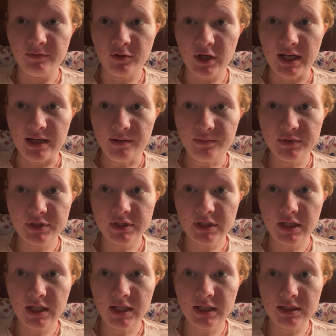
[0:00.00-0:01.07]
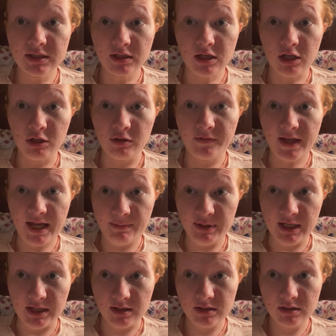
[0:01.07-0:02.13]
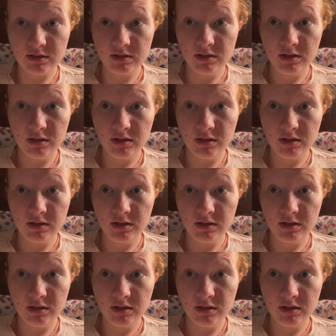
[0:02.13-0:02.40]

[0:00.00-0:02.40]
grams. It is the color of happiness.